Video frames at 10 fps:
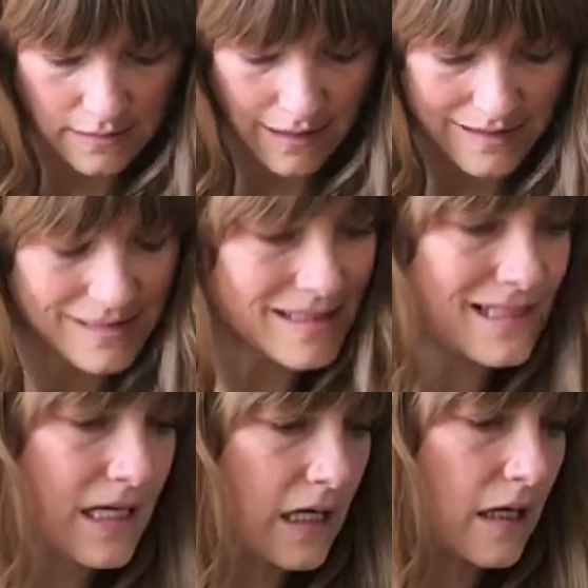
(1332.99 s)
a
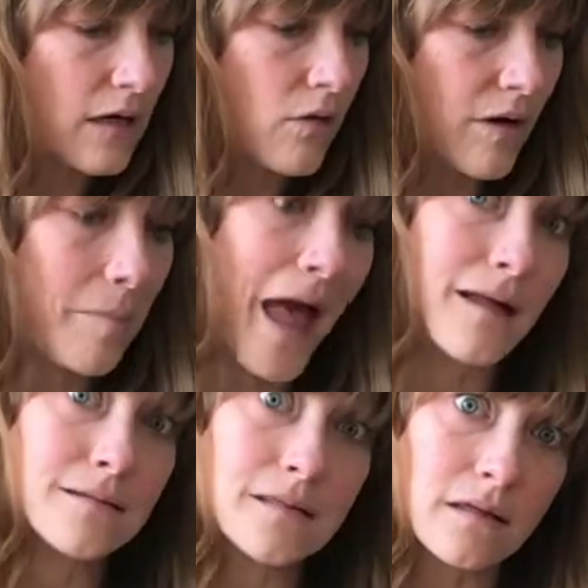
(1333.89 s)
stick or a
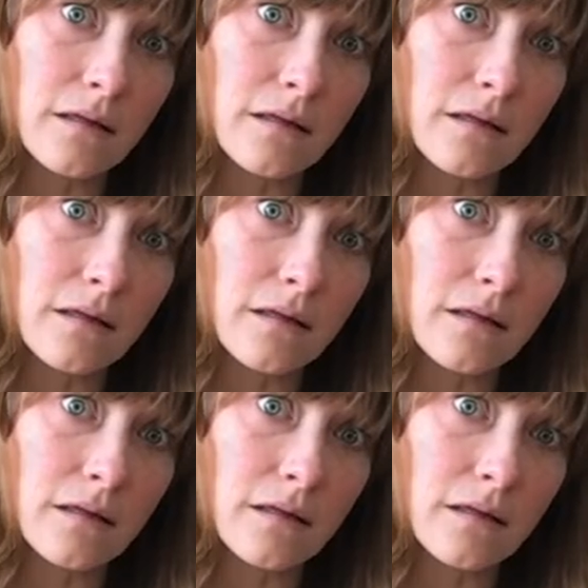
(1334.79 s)
pencil